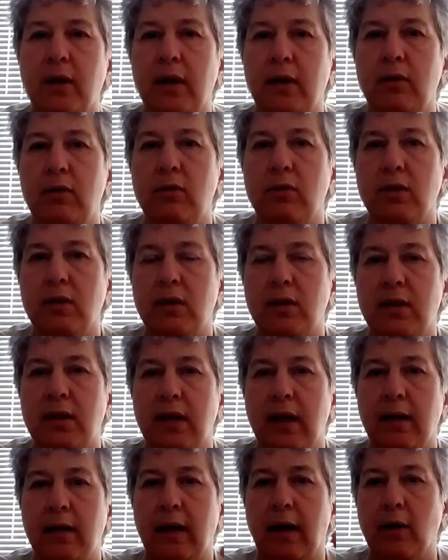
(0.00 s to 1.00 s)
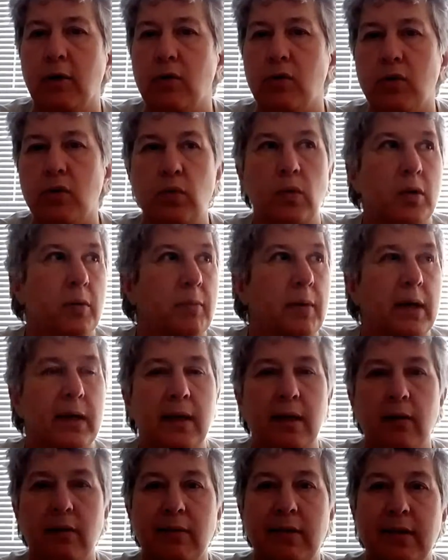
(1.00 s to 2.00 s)
like using a tent, I'll use one of my
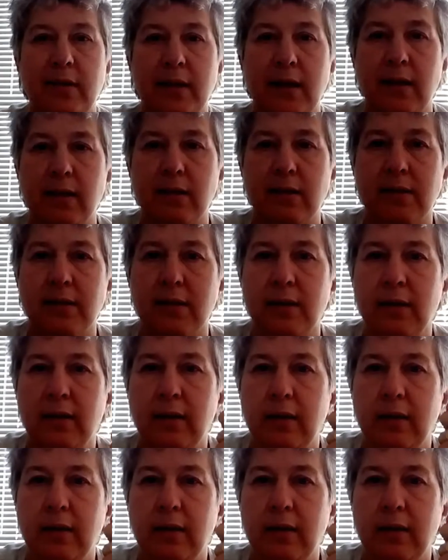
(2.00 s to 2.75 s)
Kelty tents.